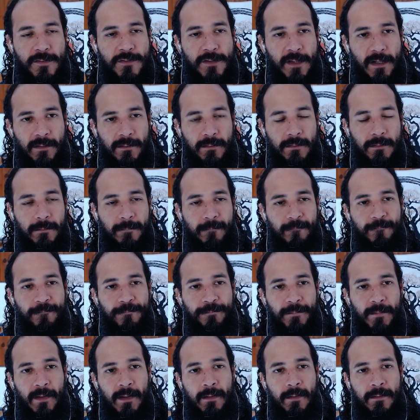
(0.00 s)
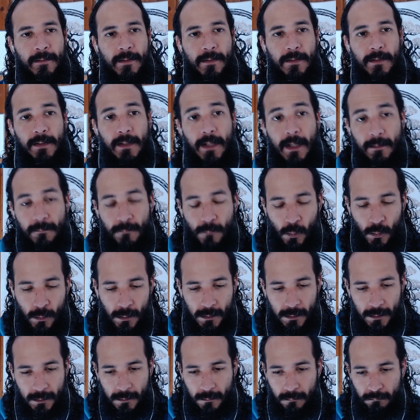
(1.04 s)
in general, they're a lot
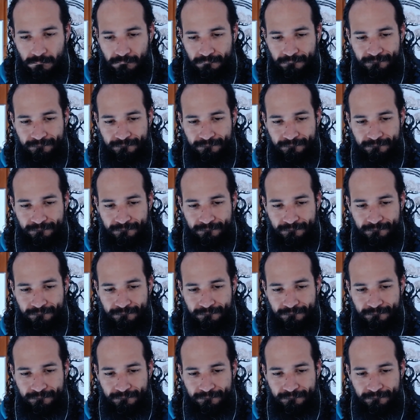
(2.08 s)
more,